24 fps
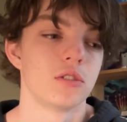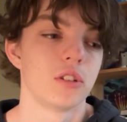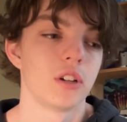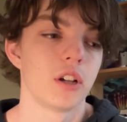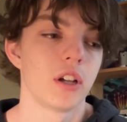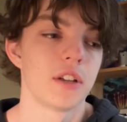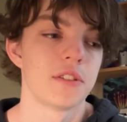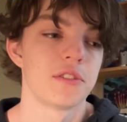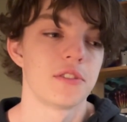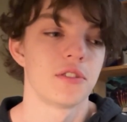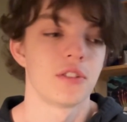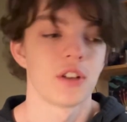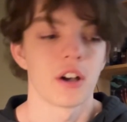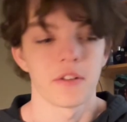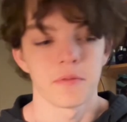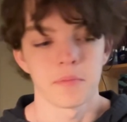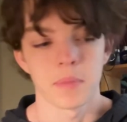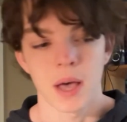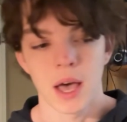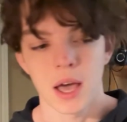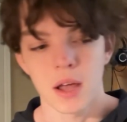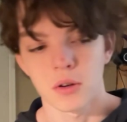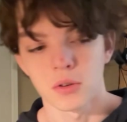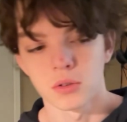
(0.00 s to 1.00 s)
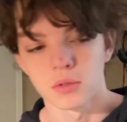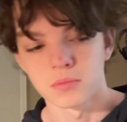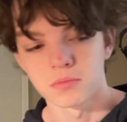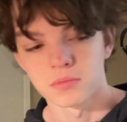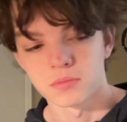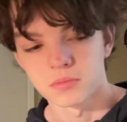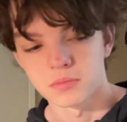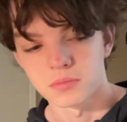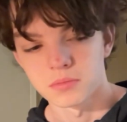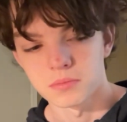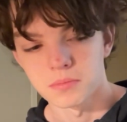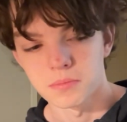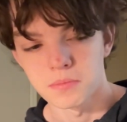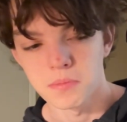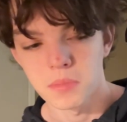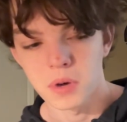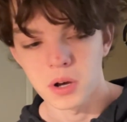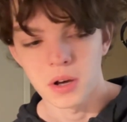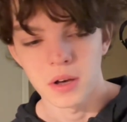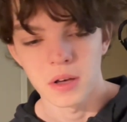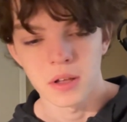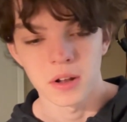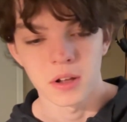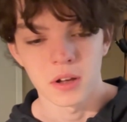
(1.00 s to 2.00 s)
It's a tough battle,
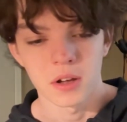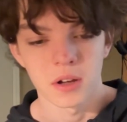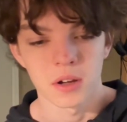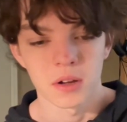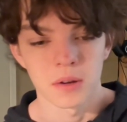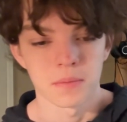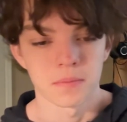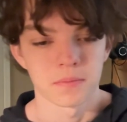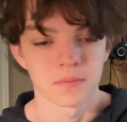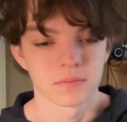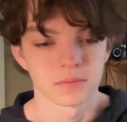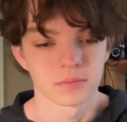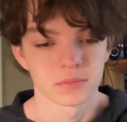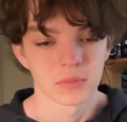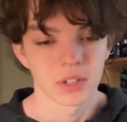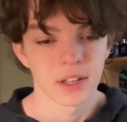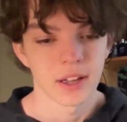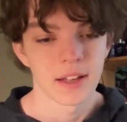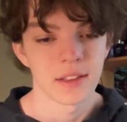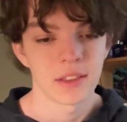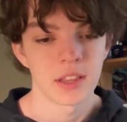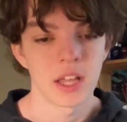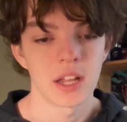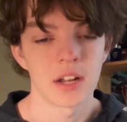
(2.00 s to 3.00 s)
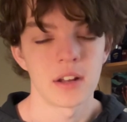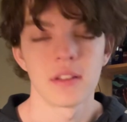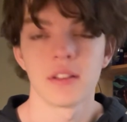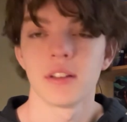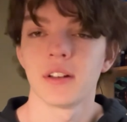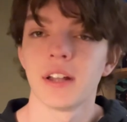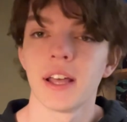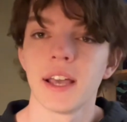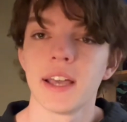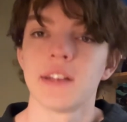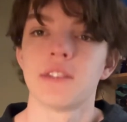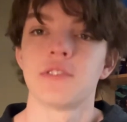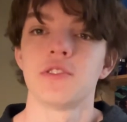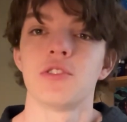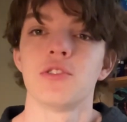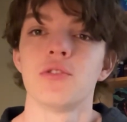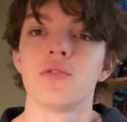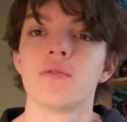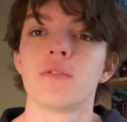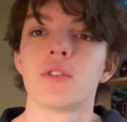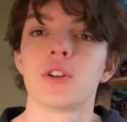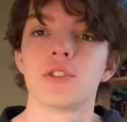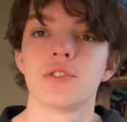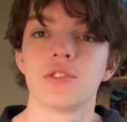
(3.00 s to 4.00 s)
but at the end of the day, it's you
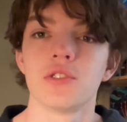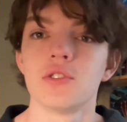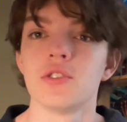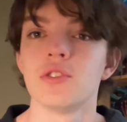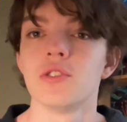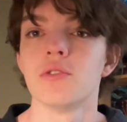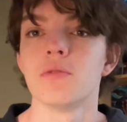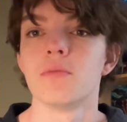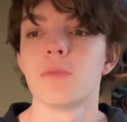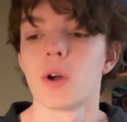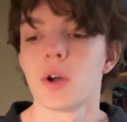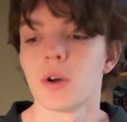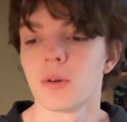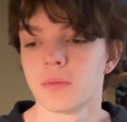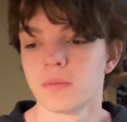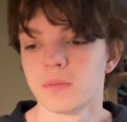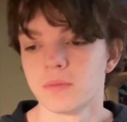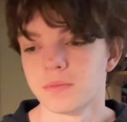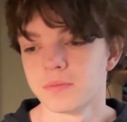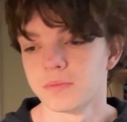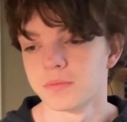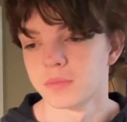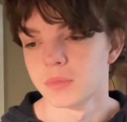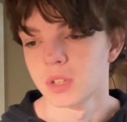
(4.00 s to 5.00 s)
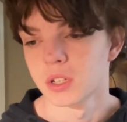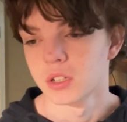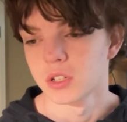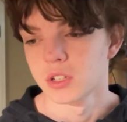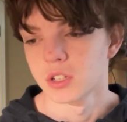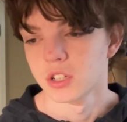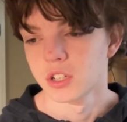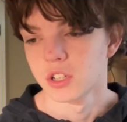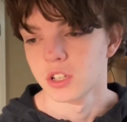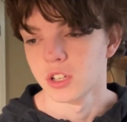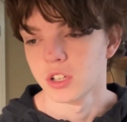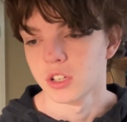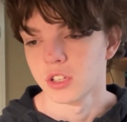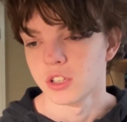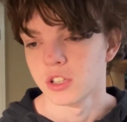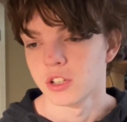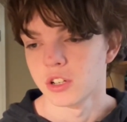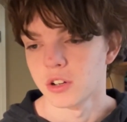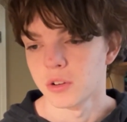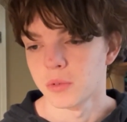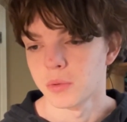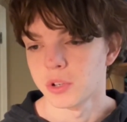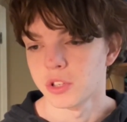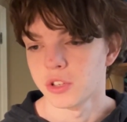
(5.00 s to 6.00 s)
versus you, bro. You
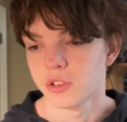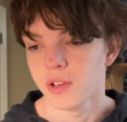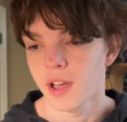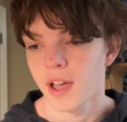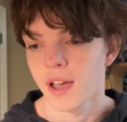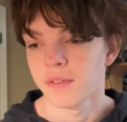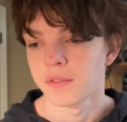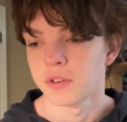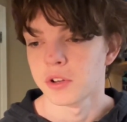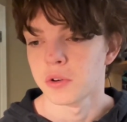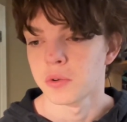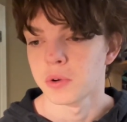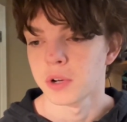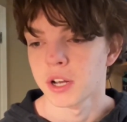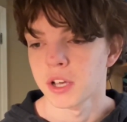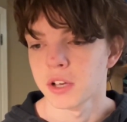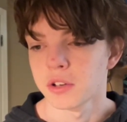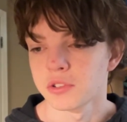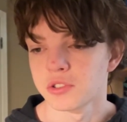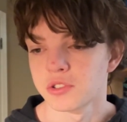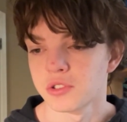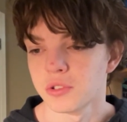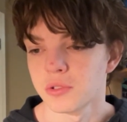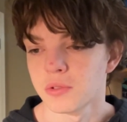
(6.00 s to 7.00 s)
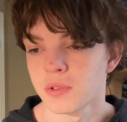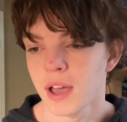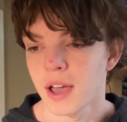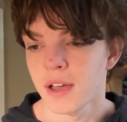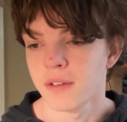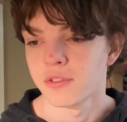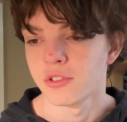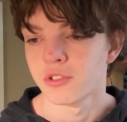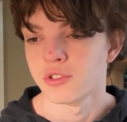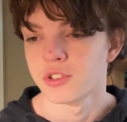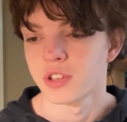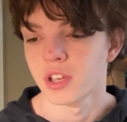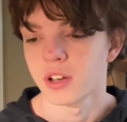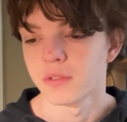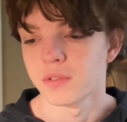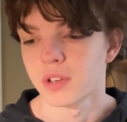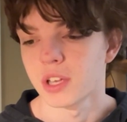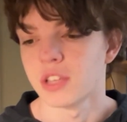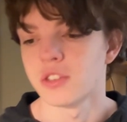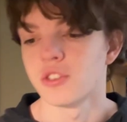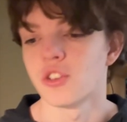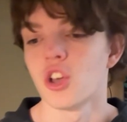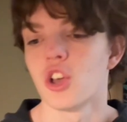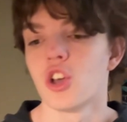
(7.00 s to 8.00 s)
know, when you have no one else, you have yourself.
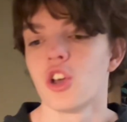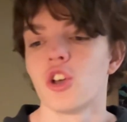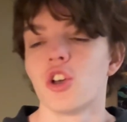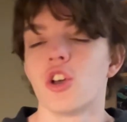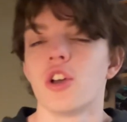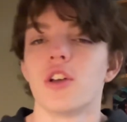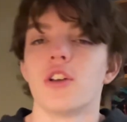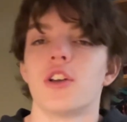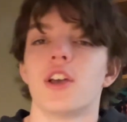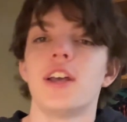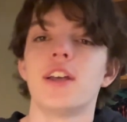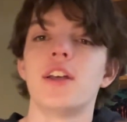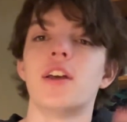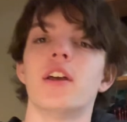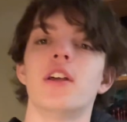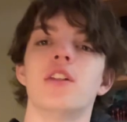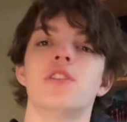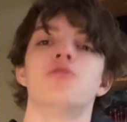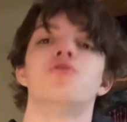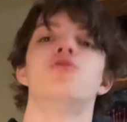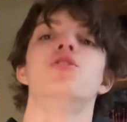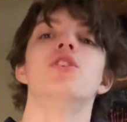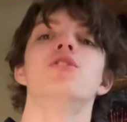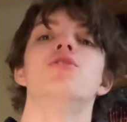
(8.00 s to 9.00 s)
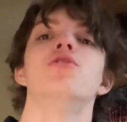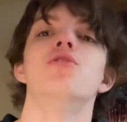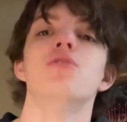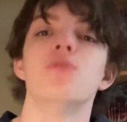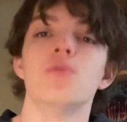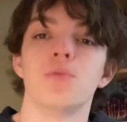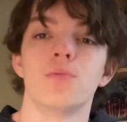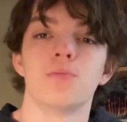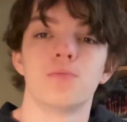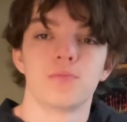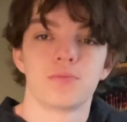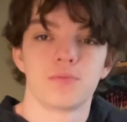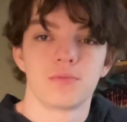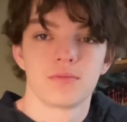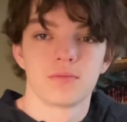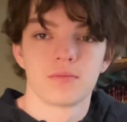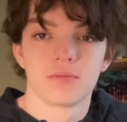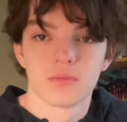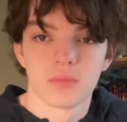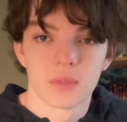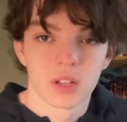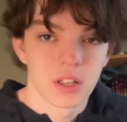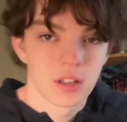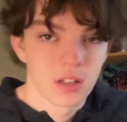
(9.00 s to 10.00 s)
It is just you.
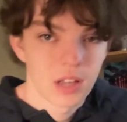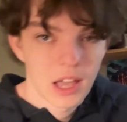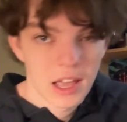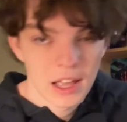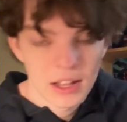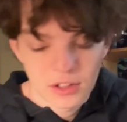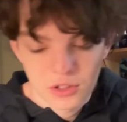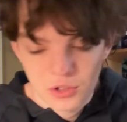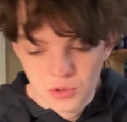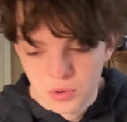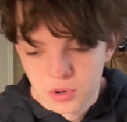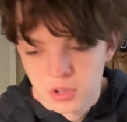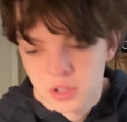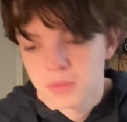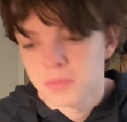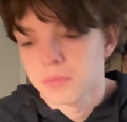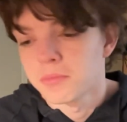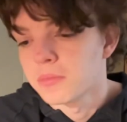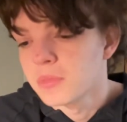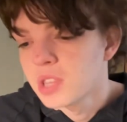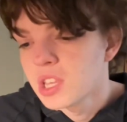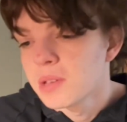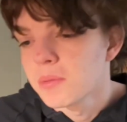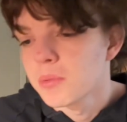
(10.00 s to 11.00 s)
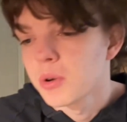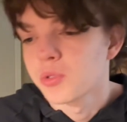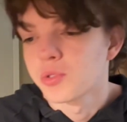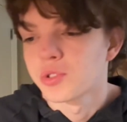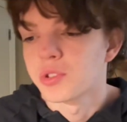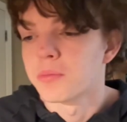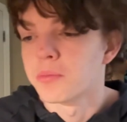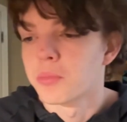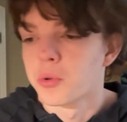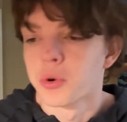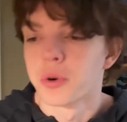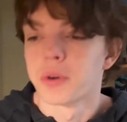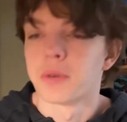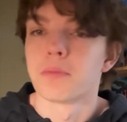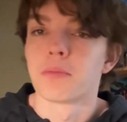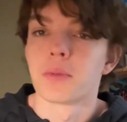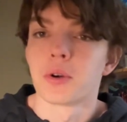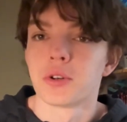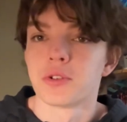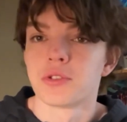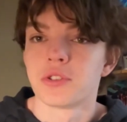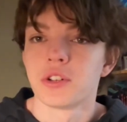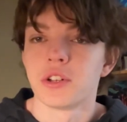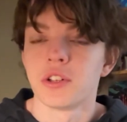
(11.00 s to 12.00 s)
And you are the most important
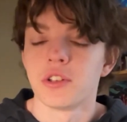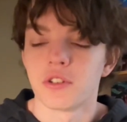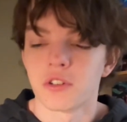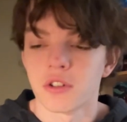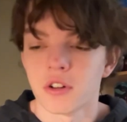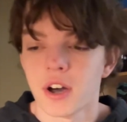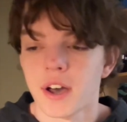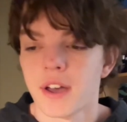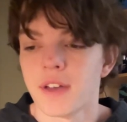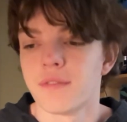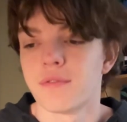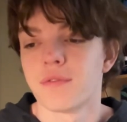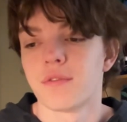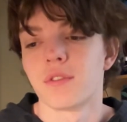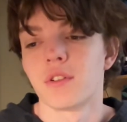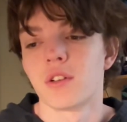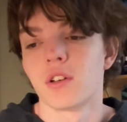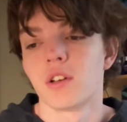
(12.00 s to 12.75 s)
person in your life.